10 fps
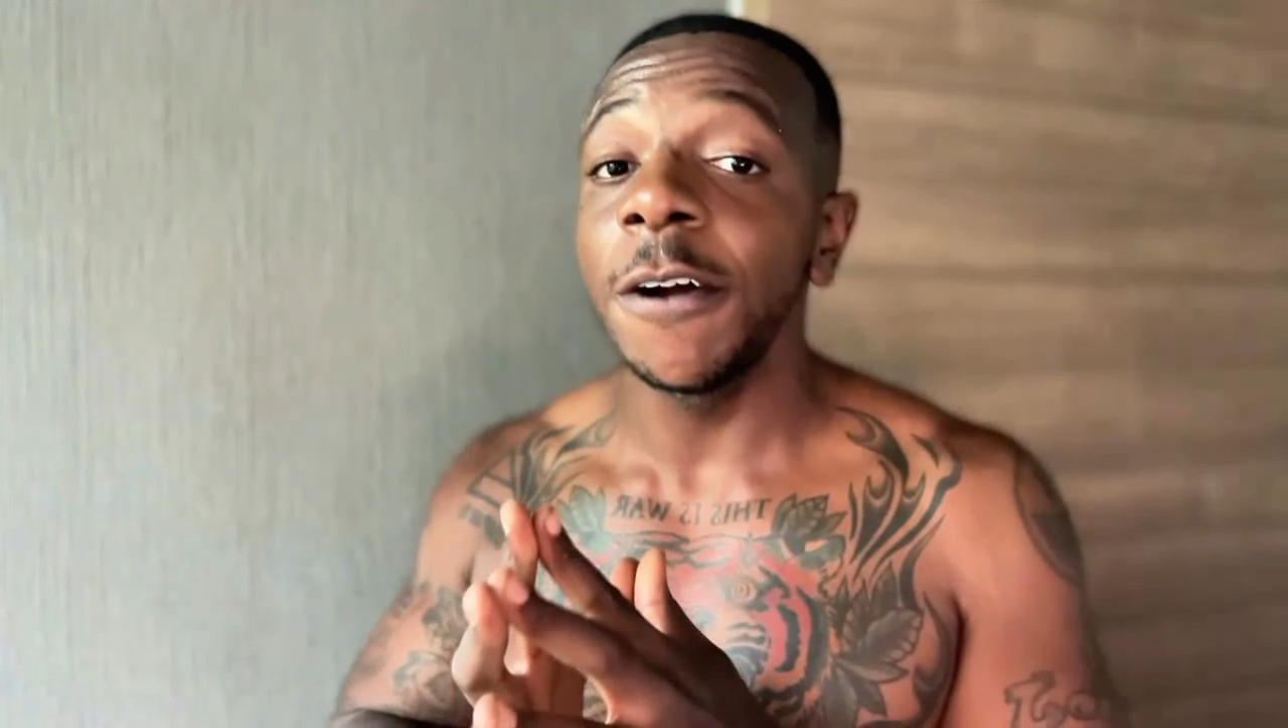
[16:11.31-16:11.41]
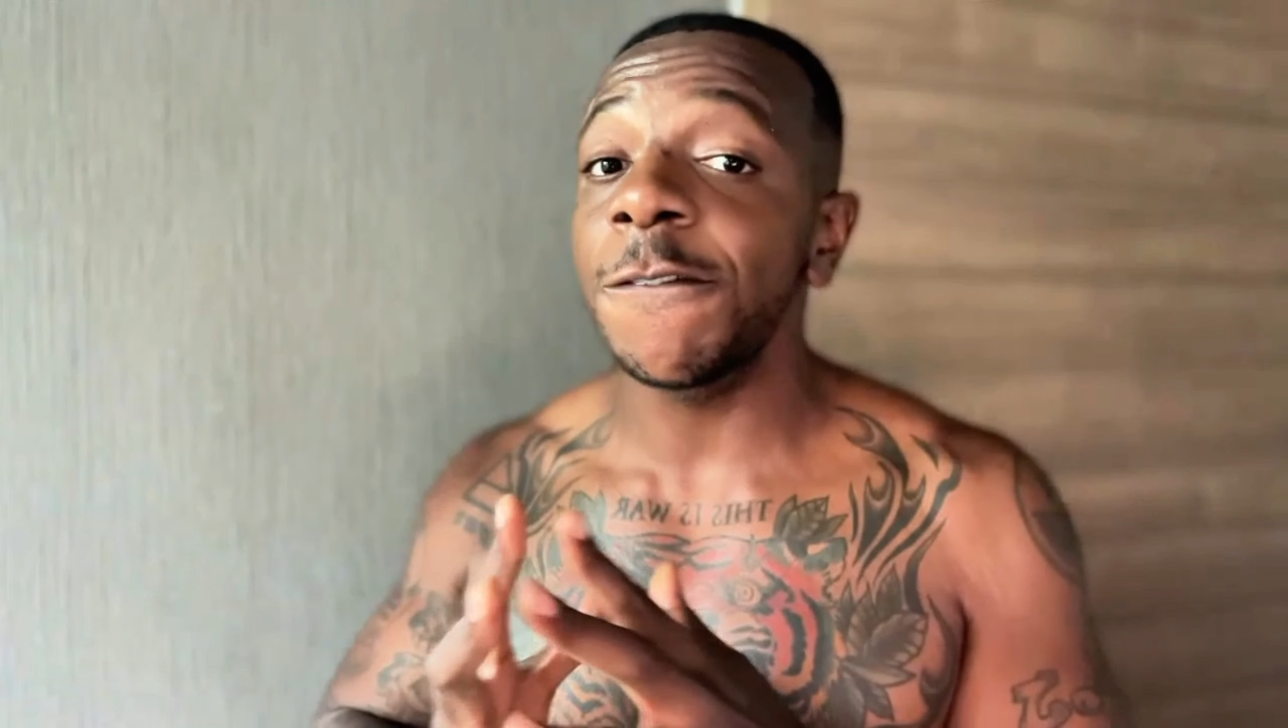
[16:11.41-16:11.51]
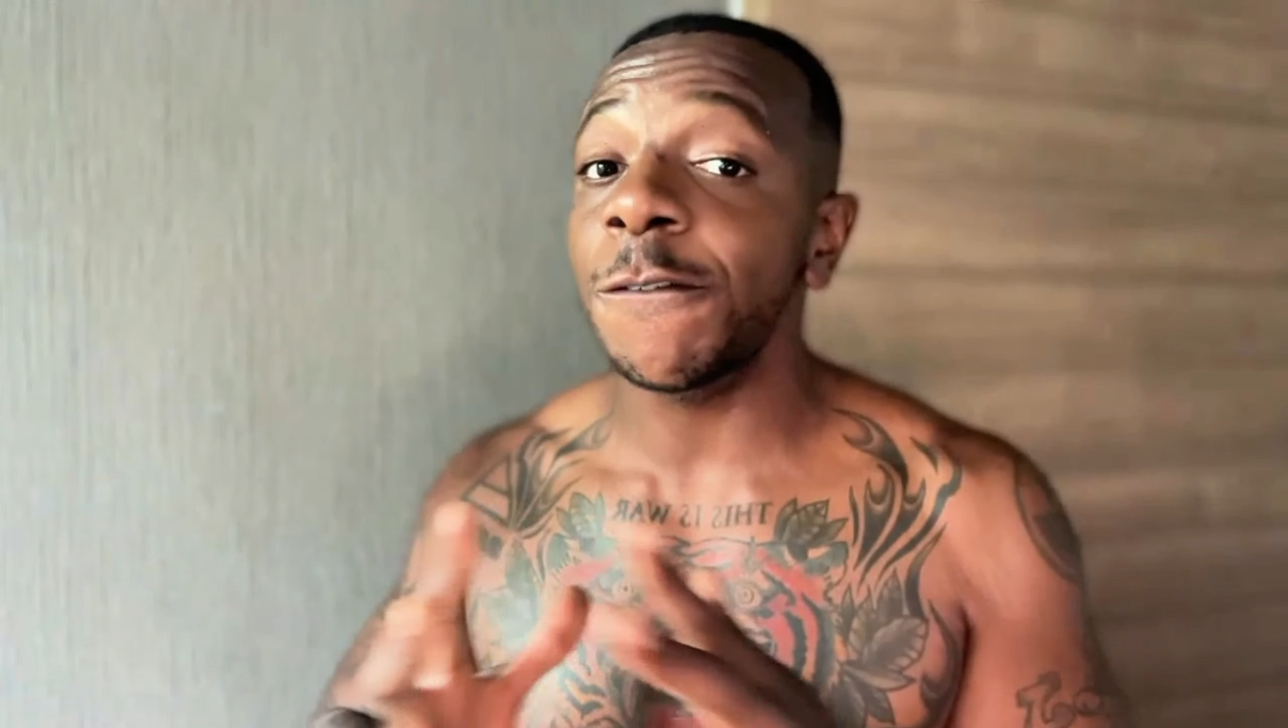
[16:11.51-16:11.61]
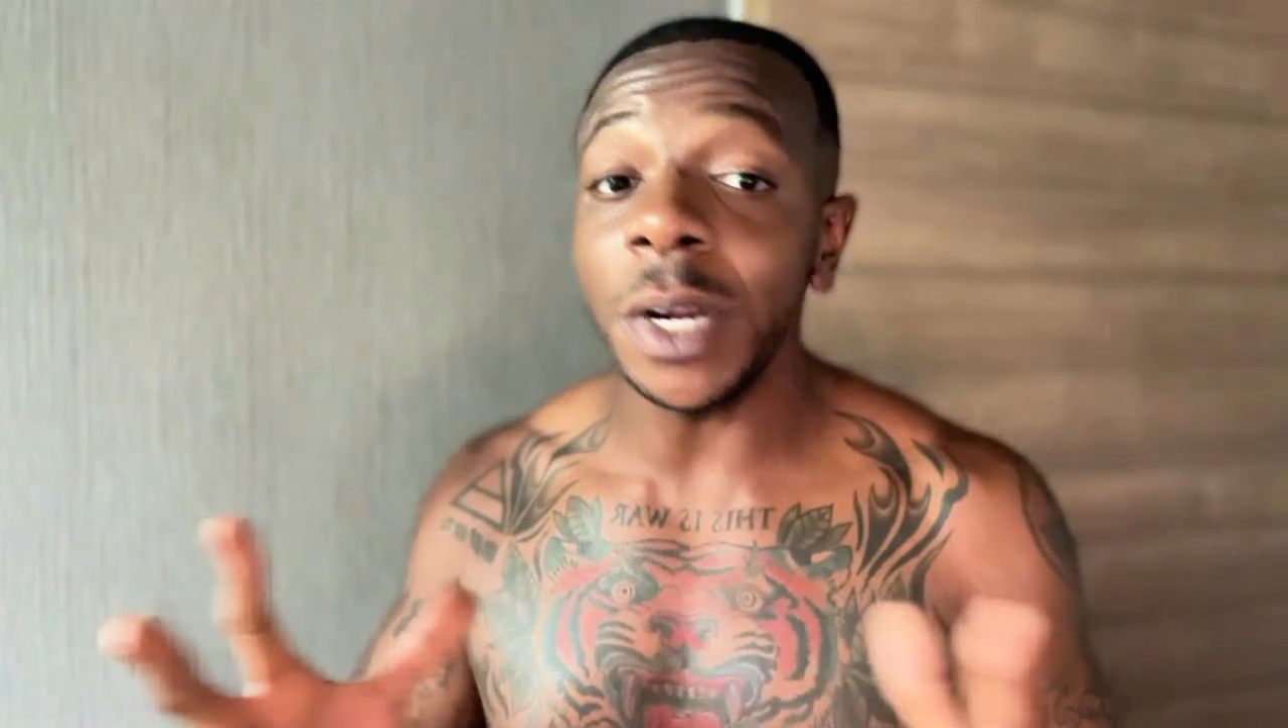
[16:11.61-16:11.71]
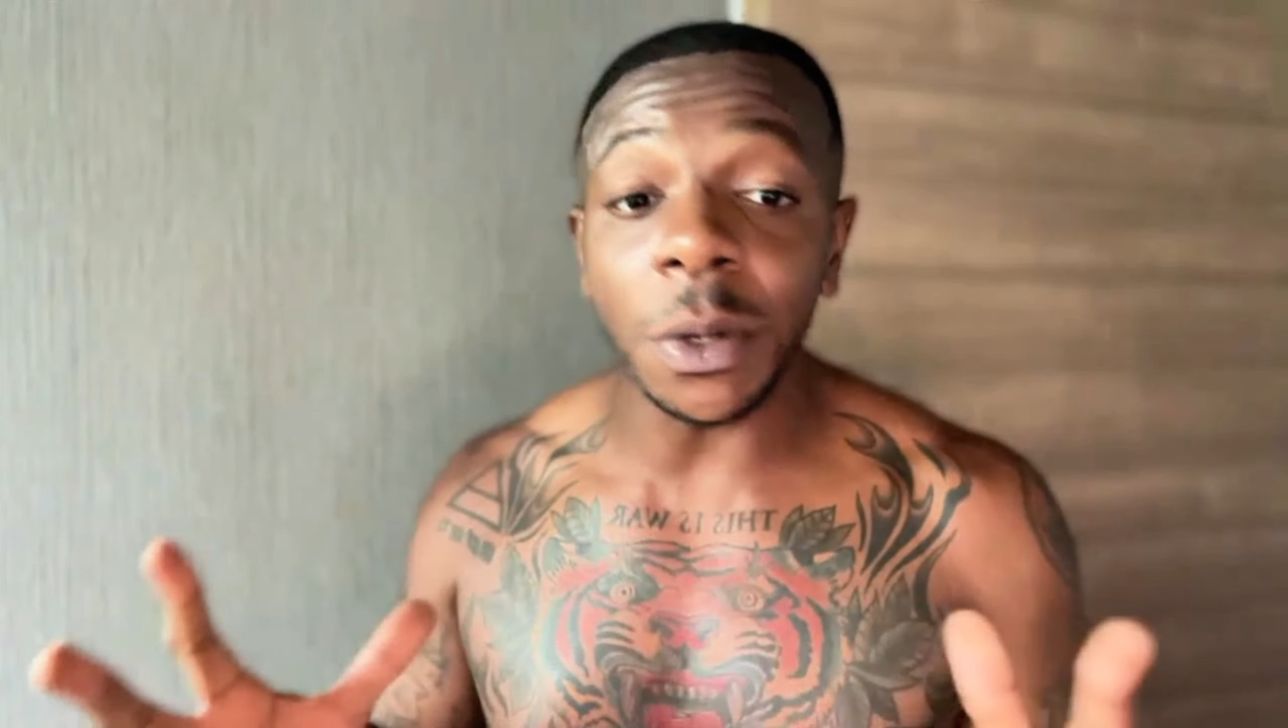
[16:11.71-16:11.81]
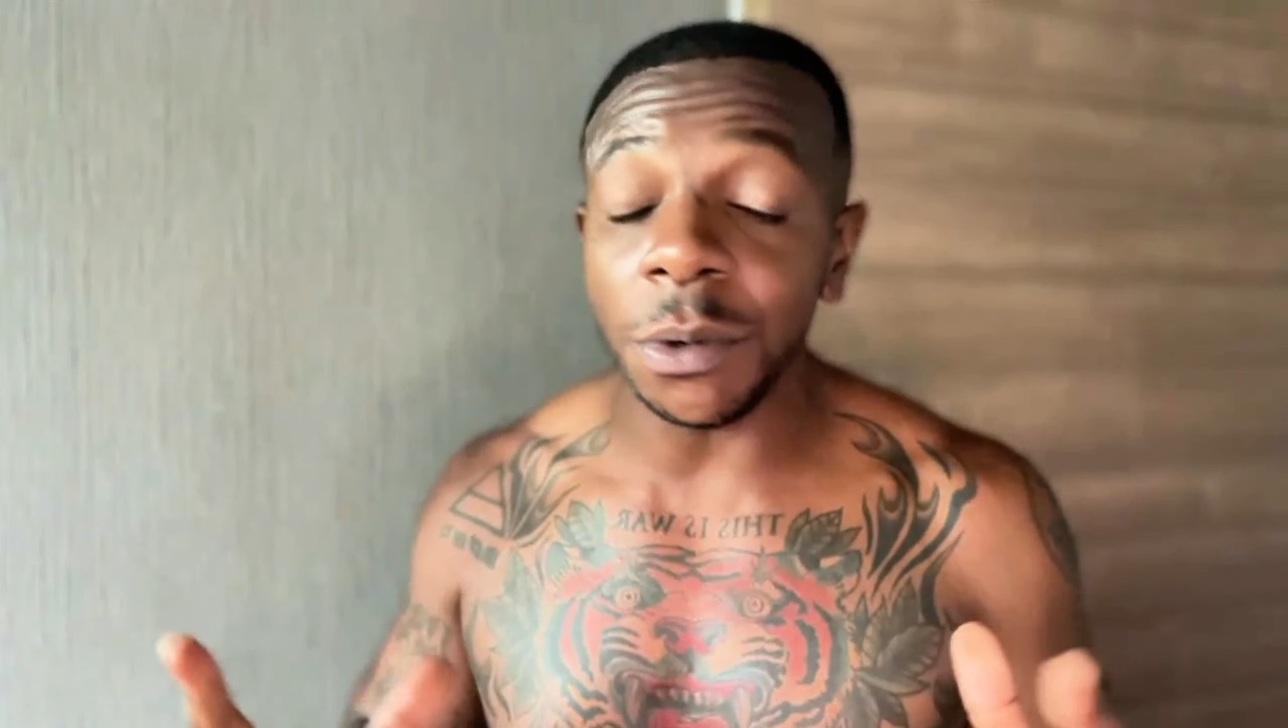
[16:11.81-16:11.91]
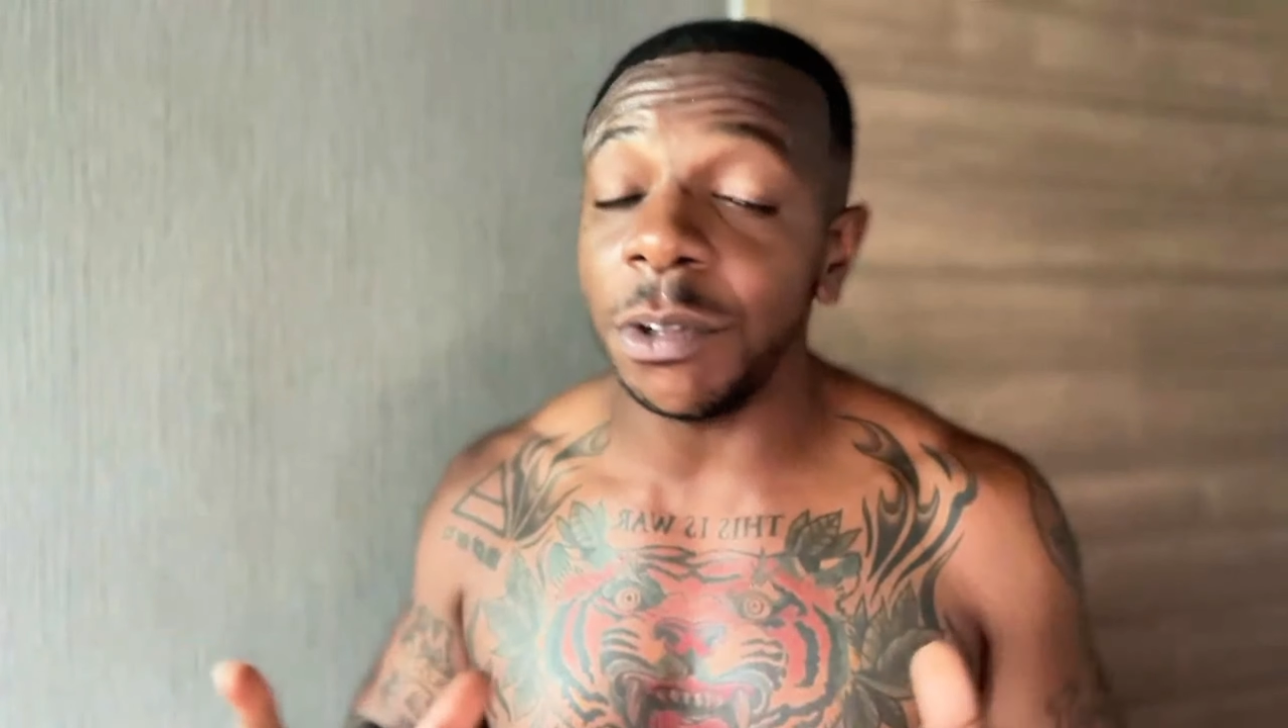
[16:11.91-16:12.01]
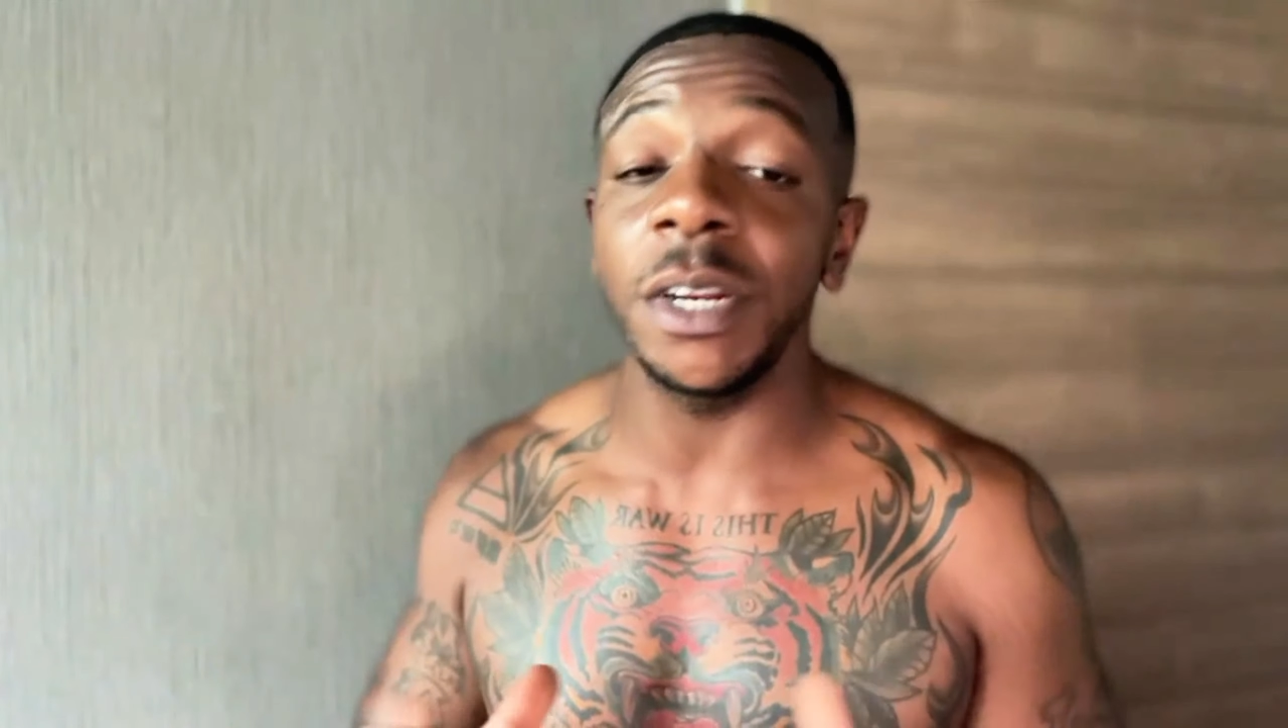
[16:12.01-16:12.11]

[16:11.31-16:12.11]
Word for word: frequency